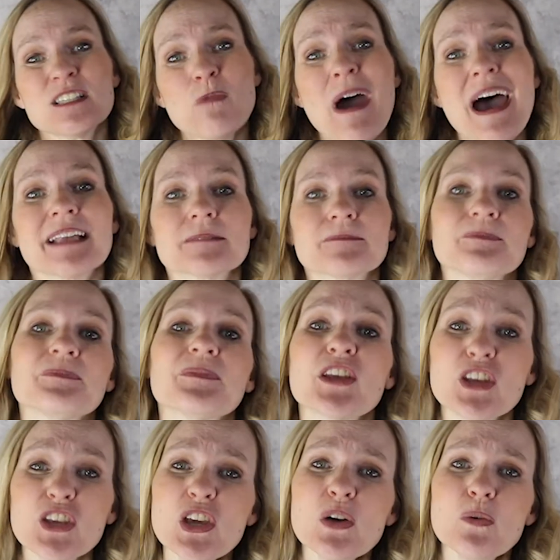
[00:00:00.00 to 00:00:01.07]
what?
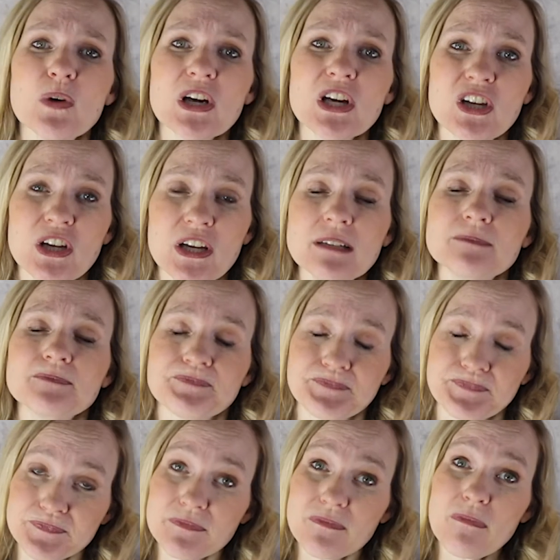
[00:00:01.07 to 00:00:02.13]
You work good
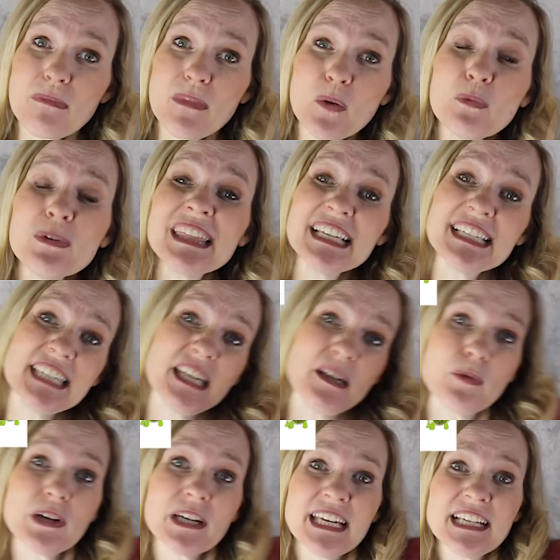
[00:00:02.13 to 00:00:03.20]
with the
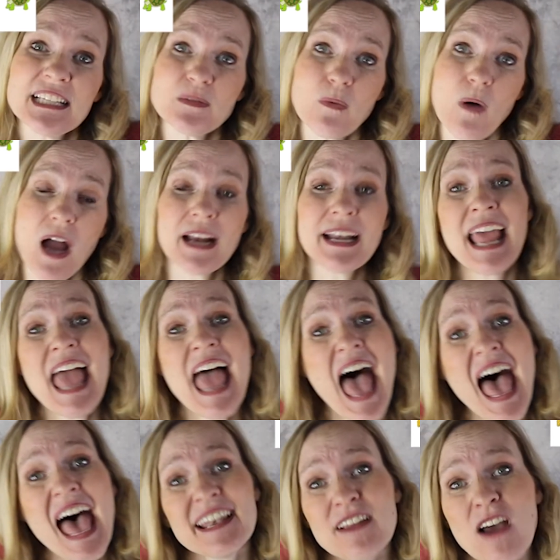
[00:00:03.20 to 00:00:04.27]
team-working swan
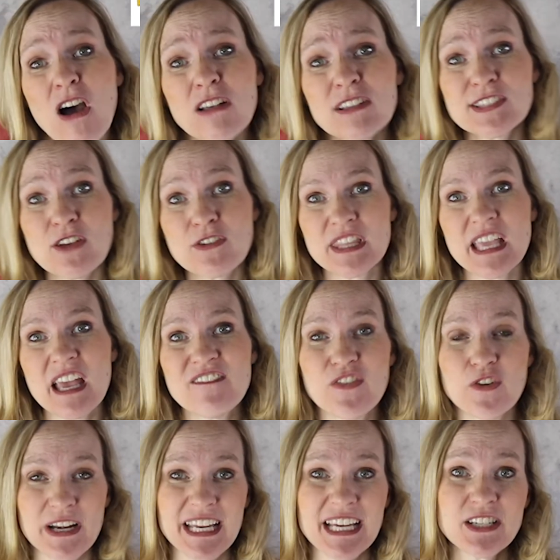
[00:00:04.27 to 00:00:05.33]
and also the
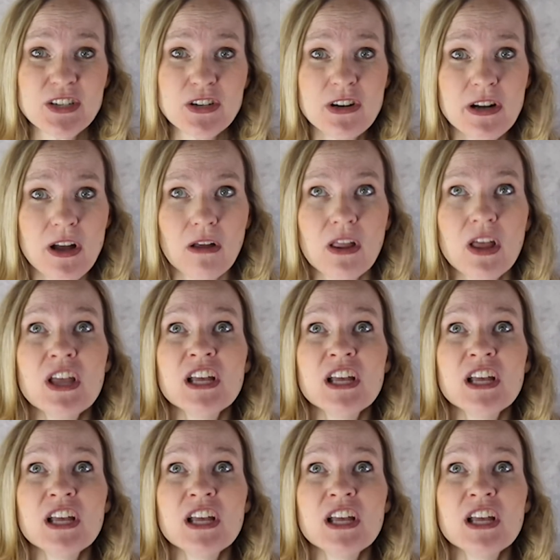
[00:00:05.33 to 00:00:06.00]
avoiding turtle.